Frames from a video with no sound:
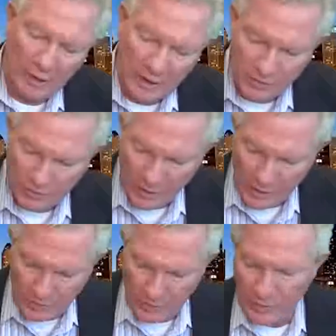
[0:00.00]

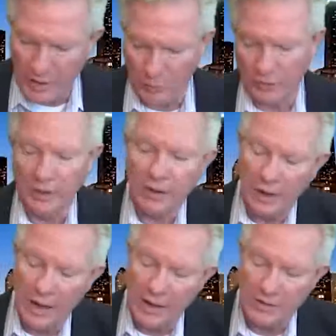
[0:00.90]
legislation that would
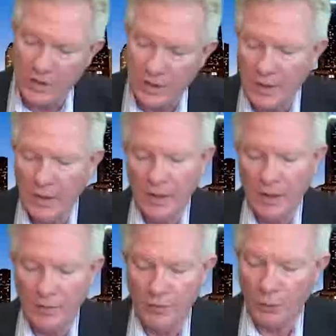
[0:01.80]
legalize
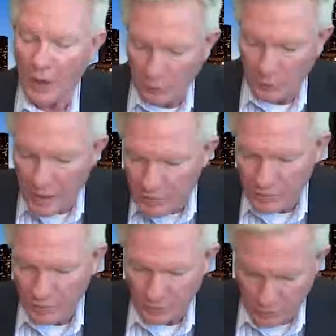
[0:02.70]
the
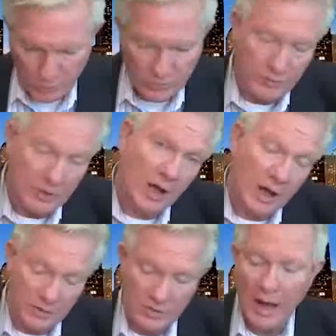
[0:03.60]
recreational use of
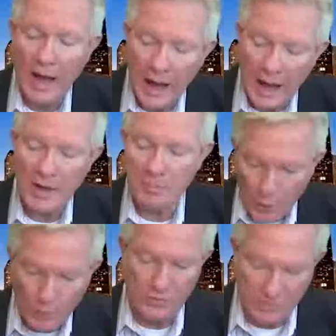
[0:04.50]
today's
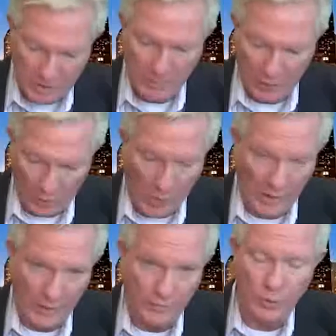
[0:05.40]
high-potency
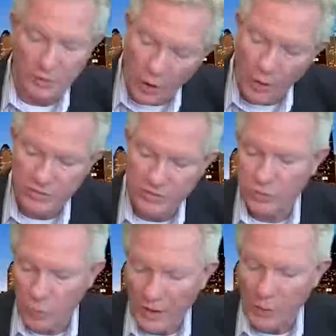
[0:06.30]
marijuana for adults
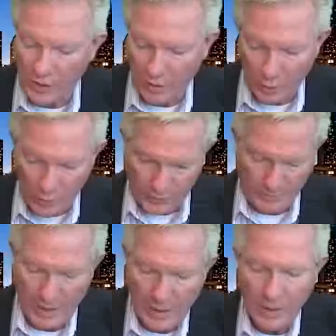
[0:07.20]
21 and over.
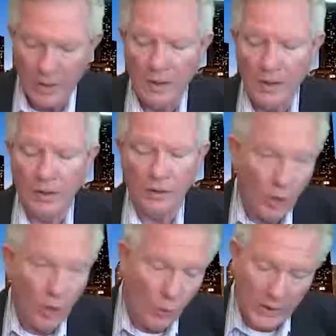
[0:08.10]

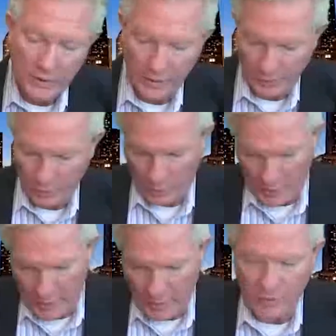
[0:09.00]
No Weed
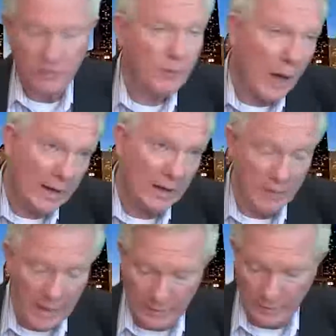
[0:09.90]
Illinois is fighting
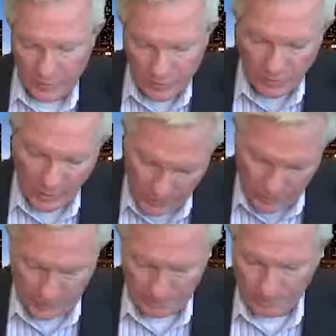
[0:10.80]
that
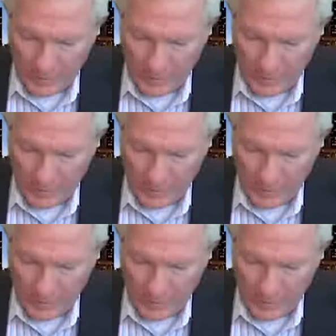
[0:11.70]
legislation.